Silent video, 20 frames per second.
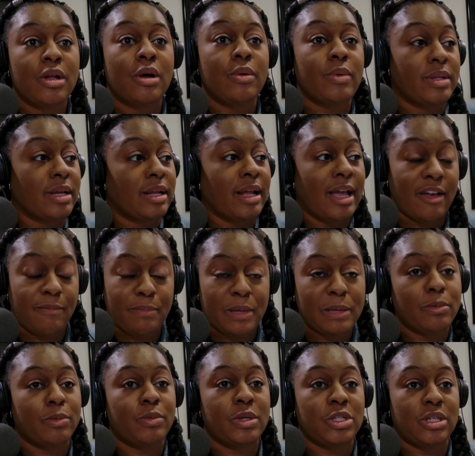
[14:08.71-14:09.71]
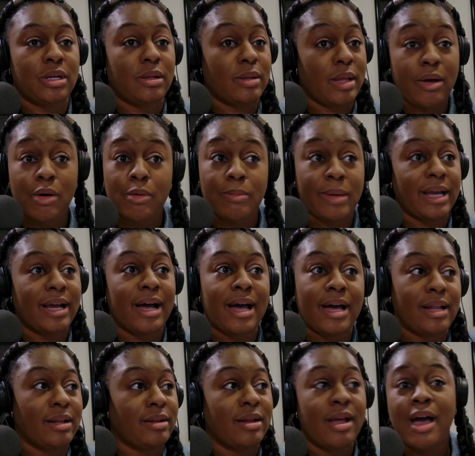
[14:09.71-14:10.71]
And then have people reach out. Oh my
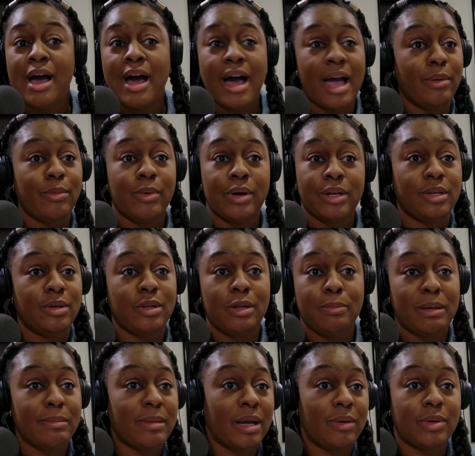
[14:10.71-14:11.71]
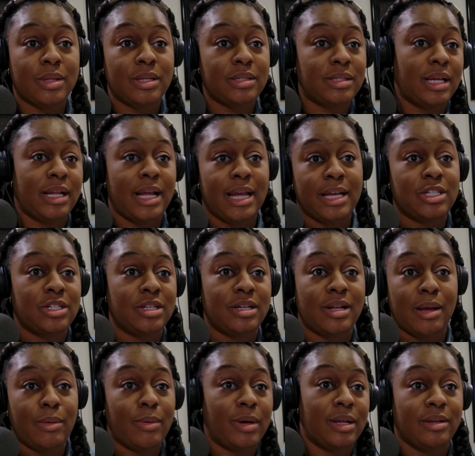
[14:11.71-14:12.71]
God, I want you to be my real estate
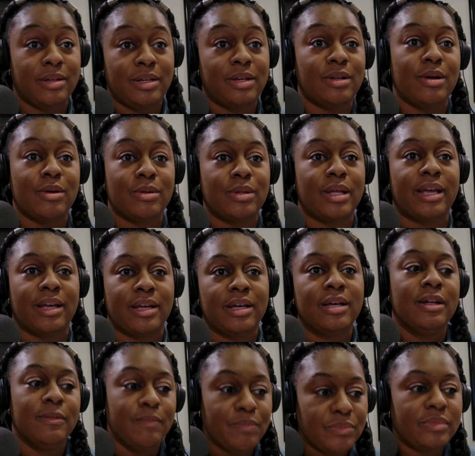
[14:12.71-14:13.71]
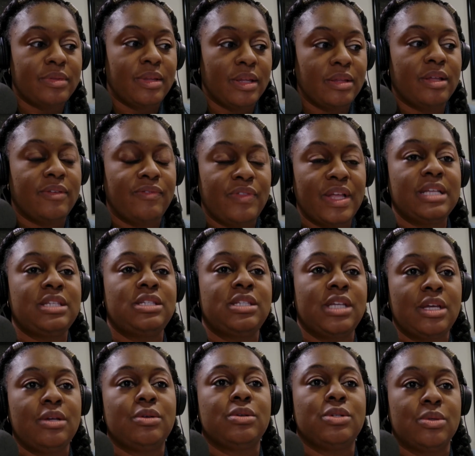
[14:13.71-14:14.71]
agent. I want to, if they
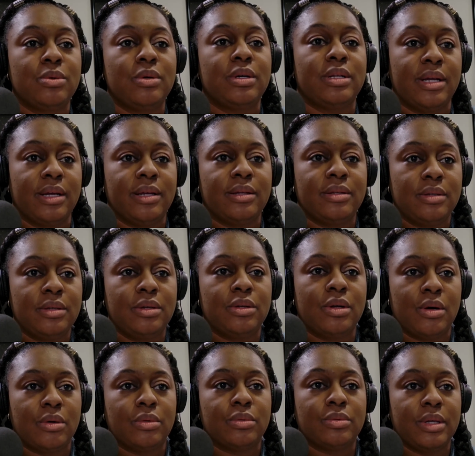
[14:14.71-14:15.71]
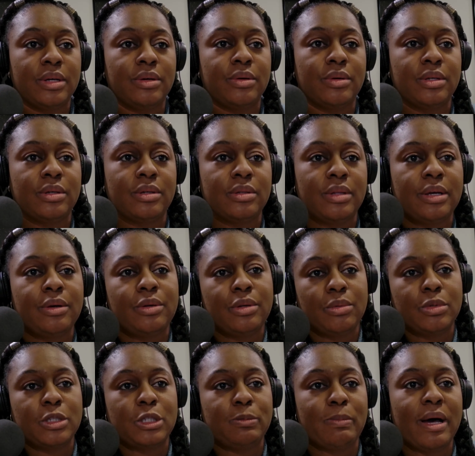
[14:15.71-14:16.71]
see you doing it, they're going
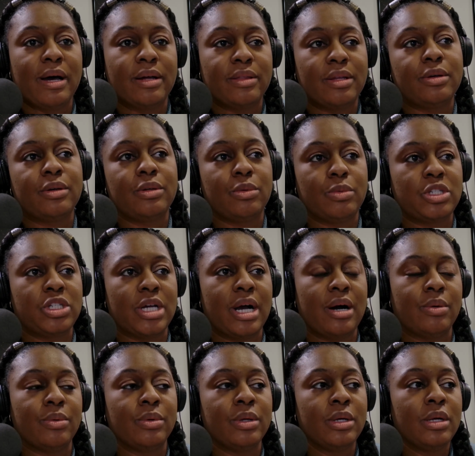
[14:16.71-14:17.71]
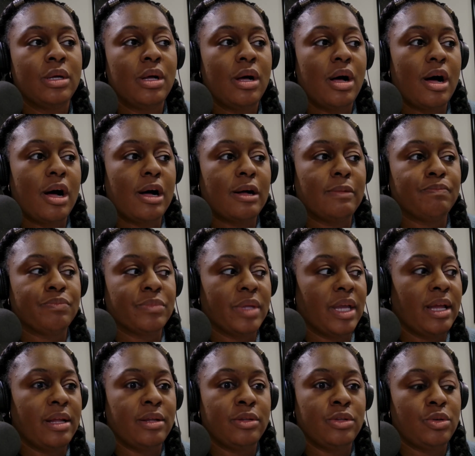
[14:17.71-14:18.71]
to respond. They're going to reach out. And
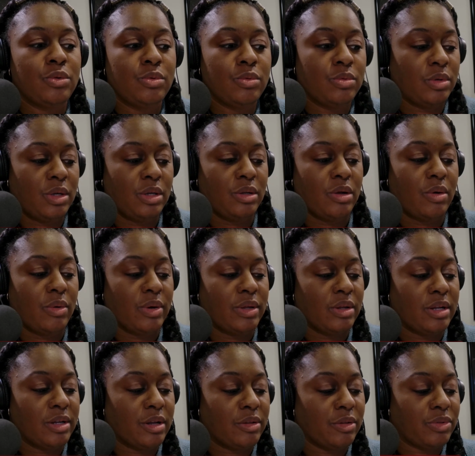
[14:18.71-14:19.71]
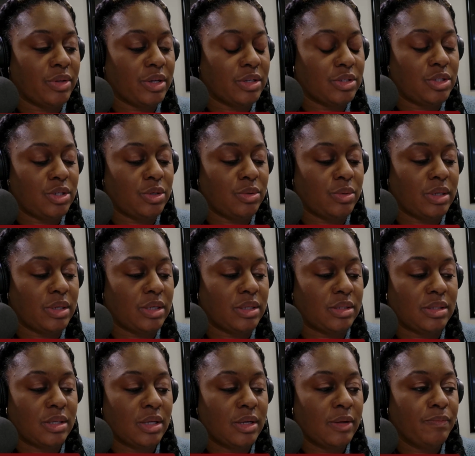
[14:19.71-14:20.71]
another thing too
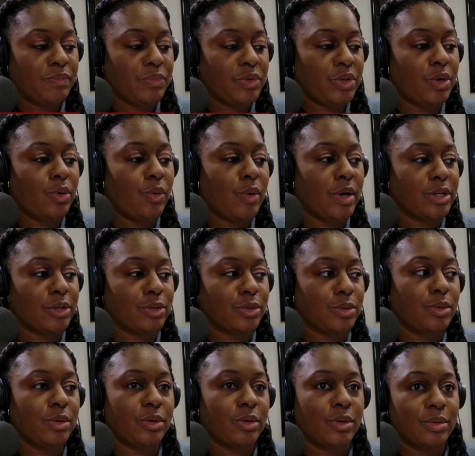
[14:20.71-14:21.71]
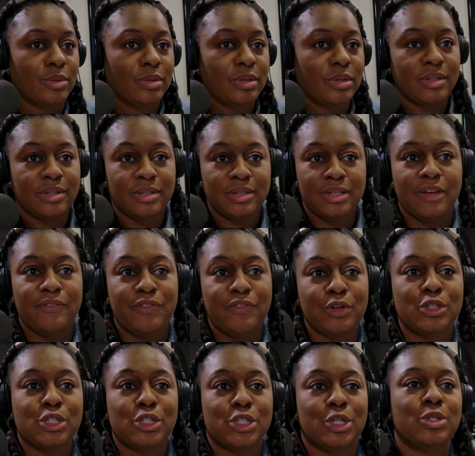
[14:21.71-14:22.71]
is you go on to Google, if
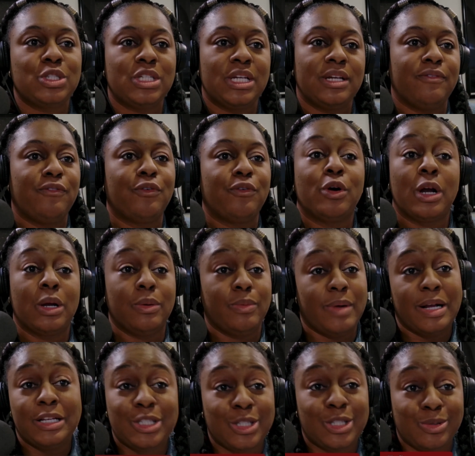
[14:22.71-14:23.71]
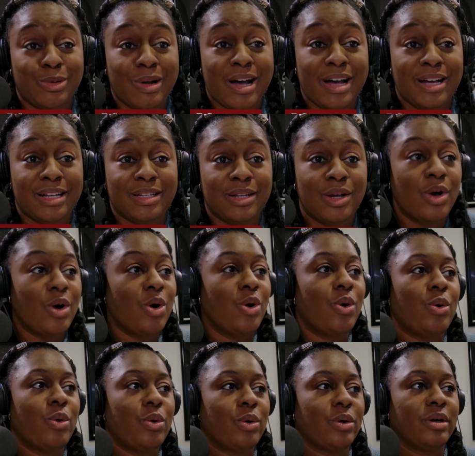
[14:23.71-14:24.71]
you're searching for a restaurant
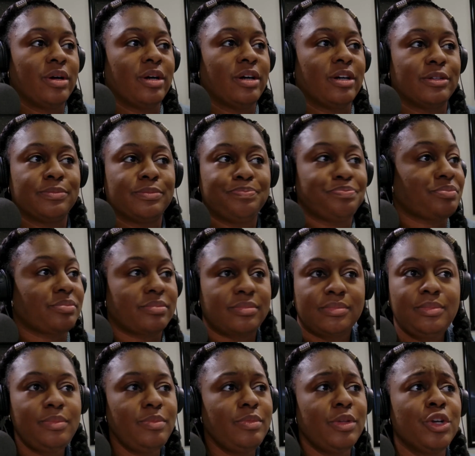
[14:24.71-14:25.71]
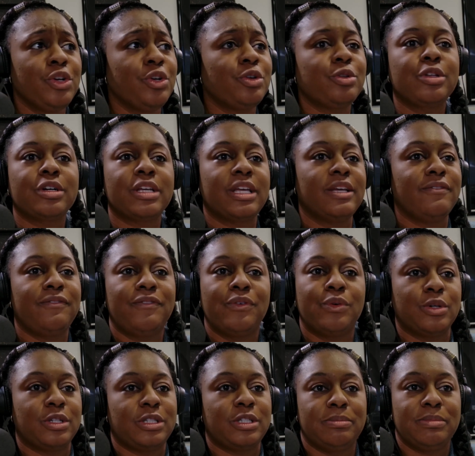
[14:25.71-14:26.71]
or you're looking
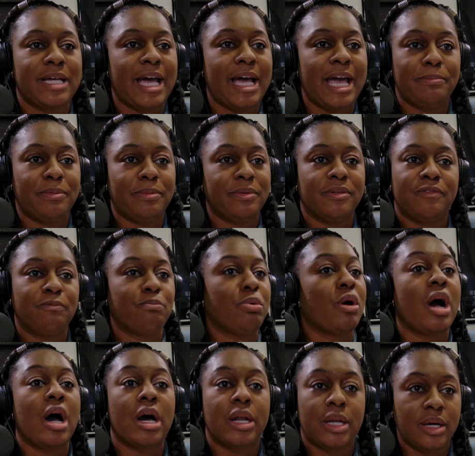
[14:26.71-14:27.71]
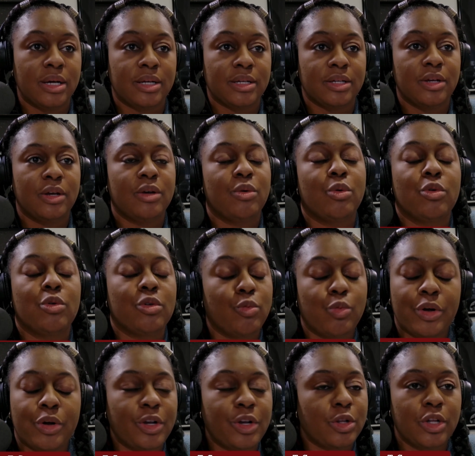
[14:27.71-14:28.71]
for some type of product,
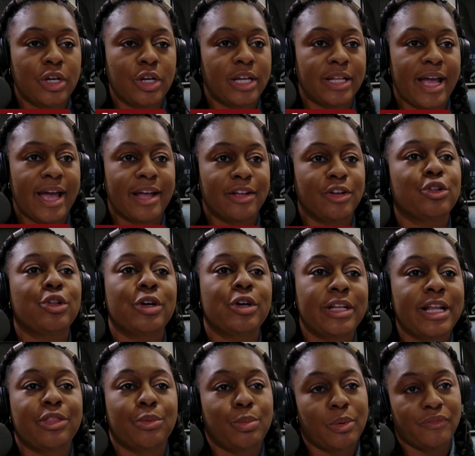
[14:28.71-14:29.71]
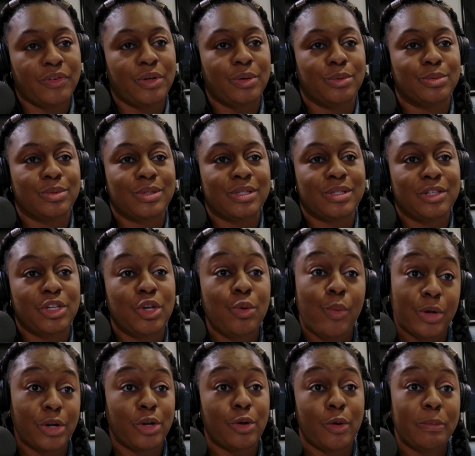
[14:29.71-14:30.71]
where are you looking at? You're looking at the reviews.
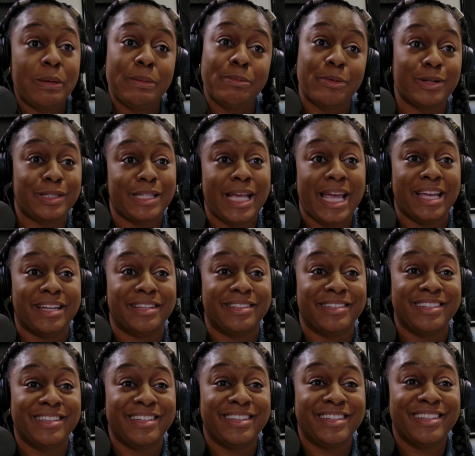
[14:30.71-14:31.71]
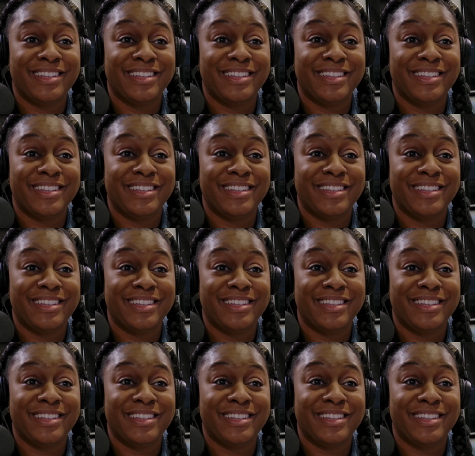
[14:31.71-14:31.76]
You want to know what people are saying.